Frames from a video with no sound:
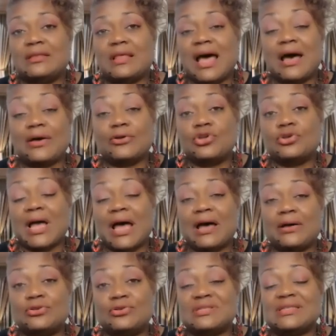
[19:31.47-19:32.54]
how
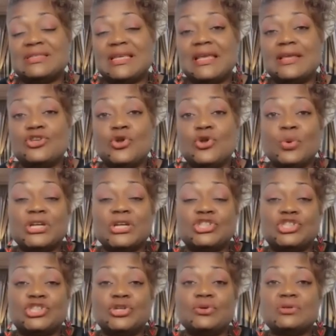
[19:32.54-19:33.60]
you see it, you want
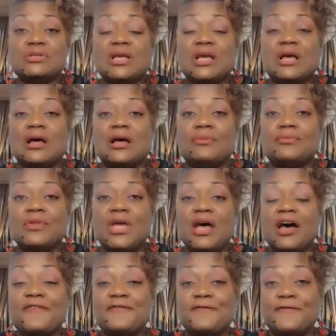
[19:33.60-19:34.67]
to choose
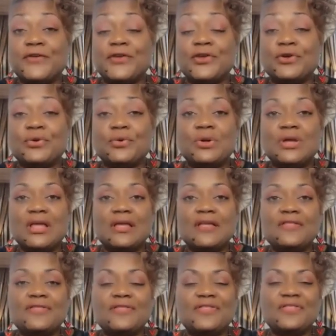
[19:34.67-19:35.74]
a view
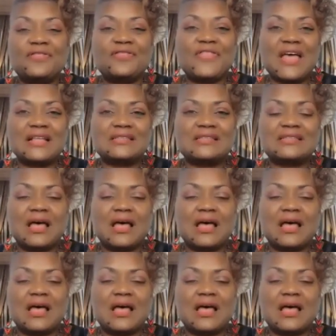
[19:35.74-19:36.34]
that